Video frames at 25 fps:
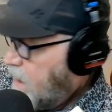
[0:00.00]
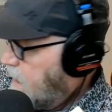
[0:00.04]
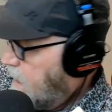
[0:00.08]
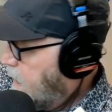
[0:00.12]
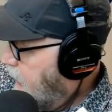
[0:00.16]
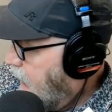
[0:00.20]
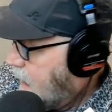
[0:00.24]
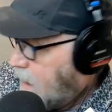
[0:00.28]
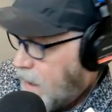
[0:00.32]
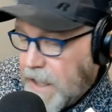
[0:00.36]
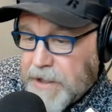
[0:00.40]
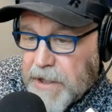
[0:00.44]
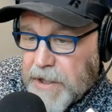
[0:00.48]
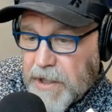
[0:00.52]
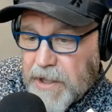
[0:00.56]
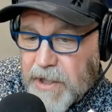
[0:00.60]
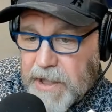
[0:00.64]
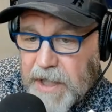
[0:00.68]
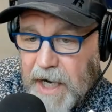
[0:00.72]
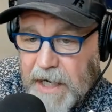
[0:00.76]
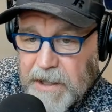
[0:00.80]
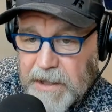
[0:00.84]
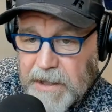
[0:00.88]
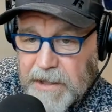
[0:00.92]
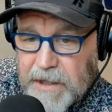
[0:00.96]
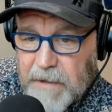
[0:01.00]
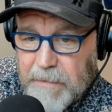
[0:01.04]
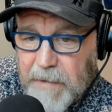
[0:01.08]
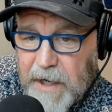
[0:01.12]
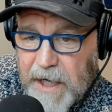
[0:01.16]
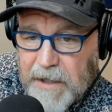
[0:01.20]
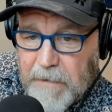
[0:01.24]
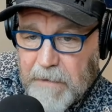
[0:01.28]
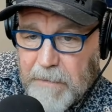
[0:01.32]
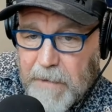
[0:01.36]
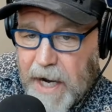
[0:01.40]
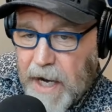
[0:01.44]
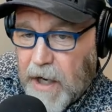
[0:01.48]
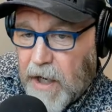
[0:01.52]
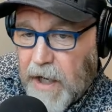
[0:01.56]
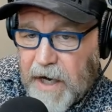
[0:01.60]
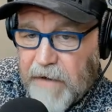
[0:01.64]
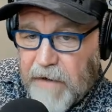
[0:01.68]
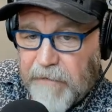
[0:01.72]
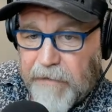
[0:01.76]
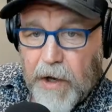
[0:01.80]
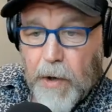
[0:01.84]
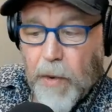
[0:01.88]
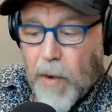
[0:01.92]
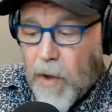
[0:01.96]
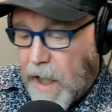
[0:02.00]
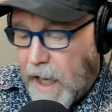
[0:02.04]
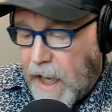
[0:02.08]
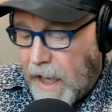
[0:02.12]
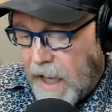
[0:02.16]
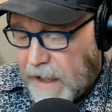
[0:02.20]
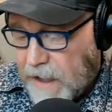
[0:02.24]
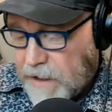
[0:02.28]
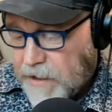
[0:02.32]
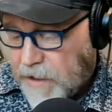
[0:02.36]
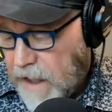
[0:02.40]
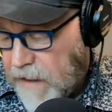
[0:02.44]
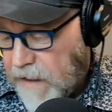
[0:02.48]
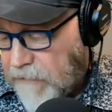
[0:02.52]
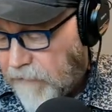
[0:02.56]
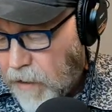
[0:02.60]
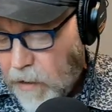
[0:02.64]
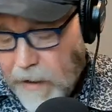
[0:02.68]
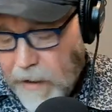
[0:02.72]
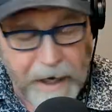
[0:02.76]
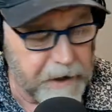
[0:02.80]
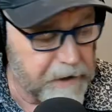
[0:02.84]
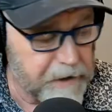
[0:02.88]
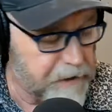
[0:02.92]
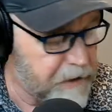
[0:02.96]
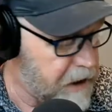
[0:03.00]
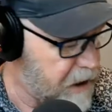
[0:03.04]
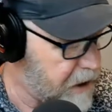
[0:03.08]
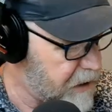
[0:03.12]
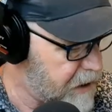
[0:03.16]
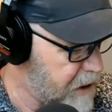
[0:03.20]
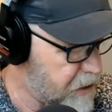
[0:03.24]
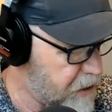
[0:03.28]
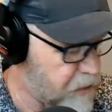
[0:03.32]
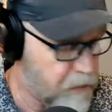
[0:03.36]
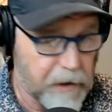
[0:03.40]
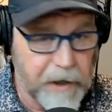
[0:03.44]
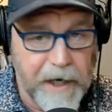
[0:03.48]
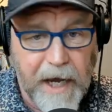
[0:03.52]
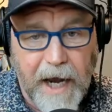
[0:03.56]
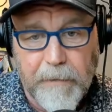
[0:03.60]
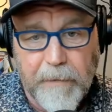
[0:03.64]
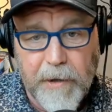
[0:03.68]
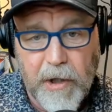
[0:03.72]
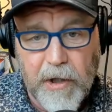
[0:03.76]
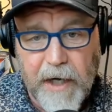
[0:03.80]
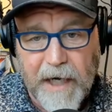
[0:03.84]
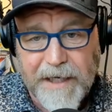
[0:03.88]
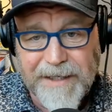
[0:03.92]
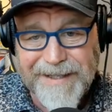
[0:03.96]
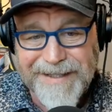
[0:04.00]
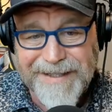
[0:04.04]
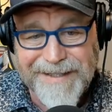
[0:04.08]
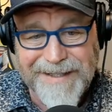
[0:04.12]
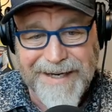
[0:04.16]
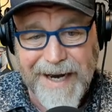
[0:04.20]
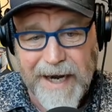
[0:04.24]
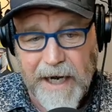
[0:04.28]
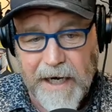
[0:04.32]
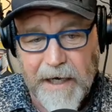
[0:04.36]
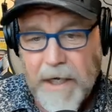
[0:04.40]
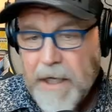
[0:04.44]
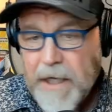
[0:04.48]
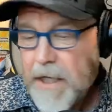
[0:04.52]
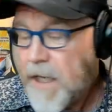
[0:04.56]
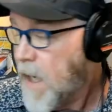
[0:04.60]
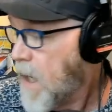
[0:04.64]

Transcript: Yeah, they just sent it to me in the mail. And if you were, like I said, if you're out in the industrial cam, you got to see it.